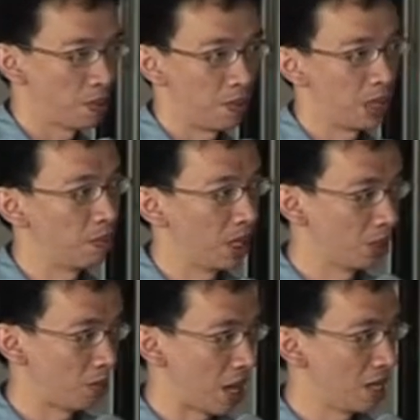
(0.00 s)
big
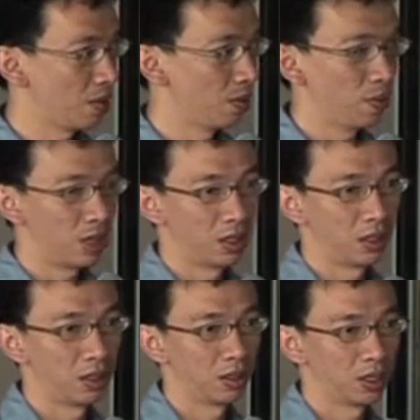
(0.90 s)
space with
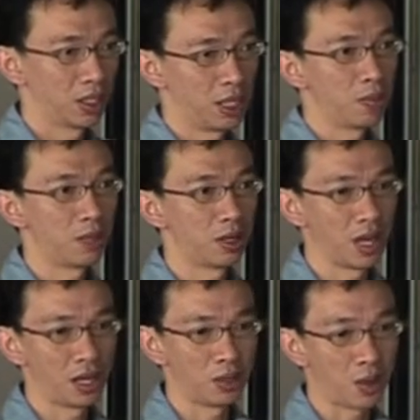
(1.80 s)
cheaper
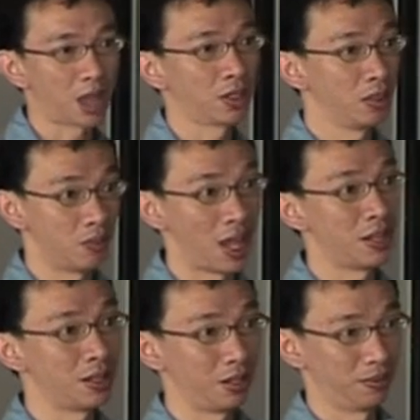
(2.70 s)
than you actually
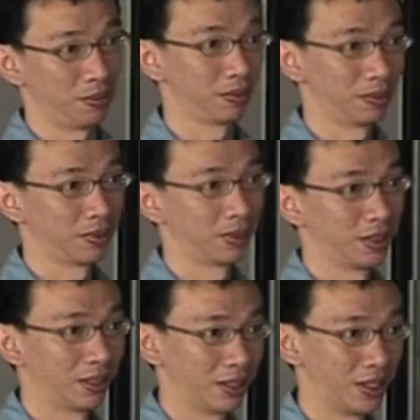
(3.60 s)
paint it.
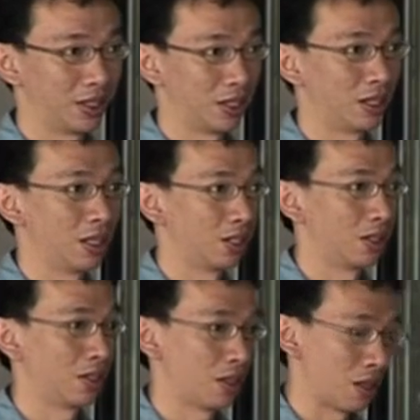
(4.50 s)
This is
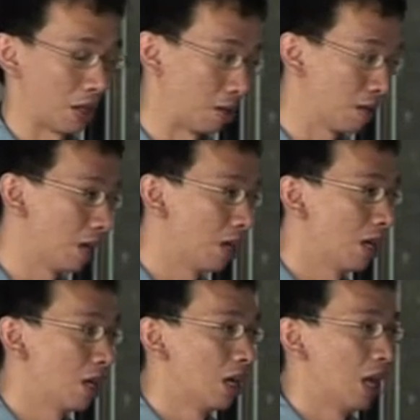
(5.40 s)
the thing.
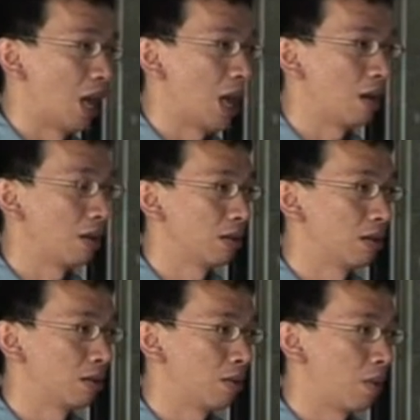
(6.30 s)
And
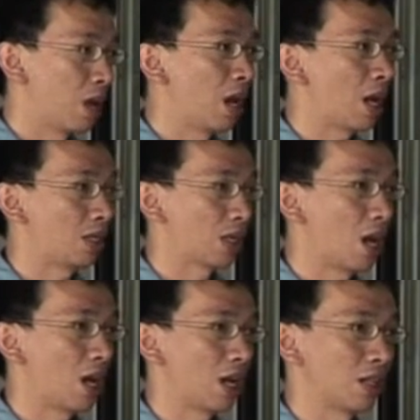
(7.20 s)
when I
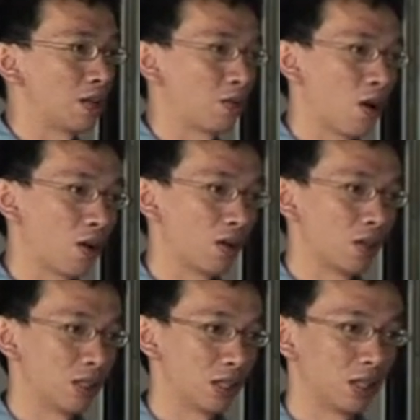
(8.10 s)
start as a rock
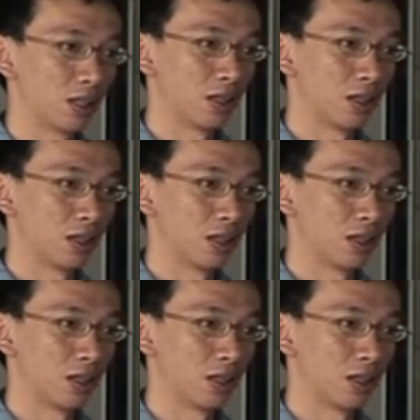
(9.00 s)
concert,